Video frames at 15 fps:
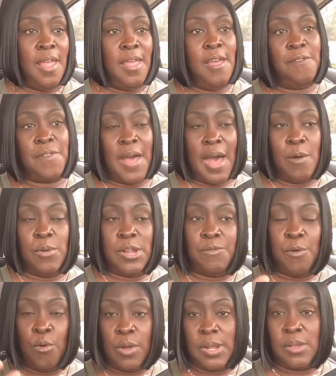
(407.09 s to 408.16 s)
if I was
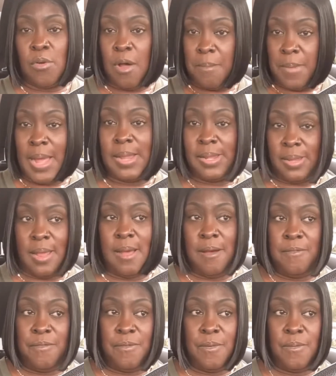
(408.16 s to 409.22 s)
focused on myself,